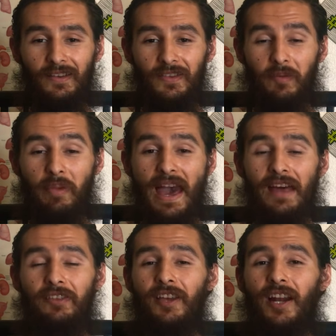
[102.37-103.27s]
the
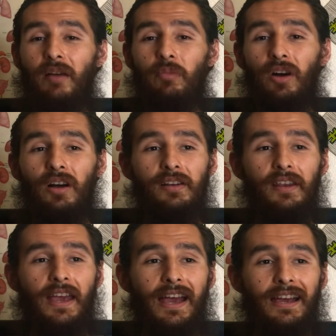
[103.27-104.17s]
path that I'm on
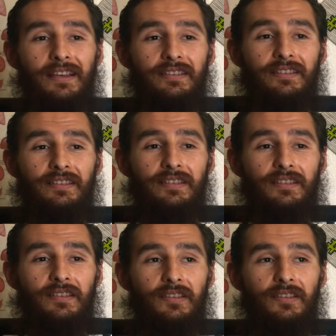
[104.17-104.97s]
has